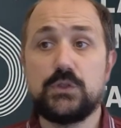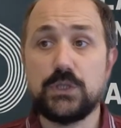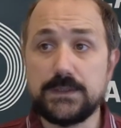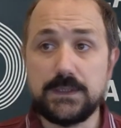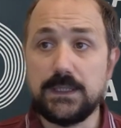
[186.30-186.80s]

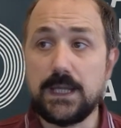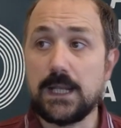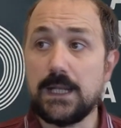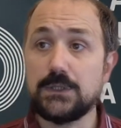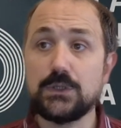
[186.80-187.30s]
just
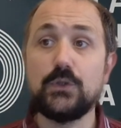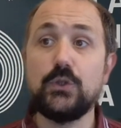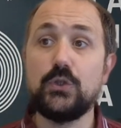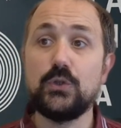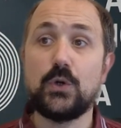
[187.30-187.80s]
internally. So
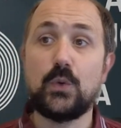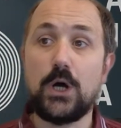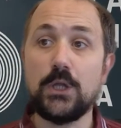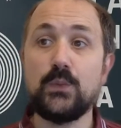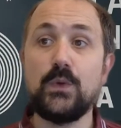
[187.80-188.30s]
you know
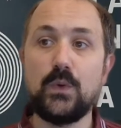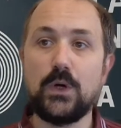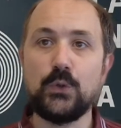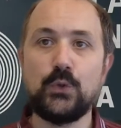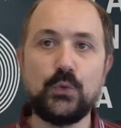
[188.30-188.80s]
what, we
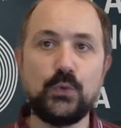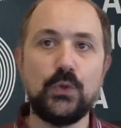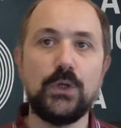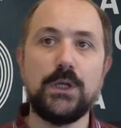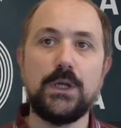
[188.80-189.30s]
want to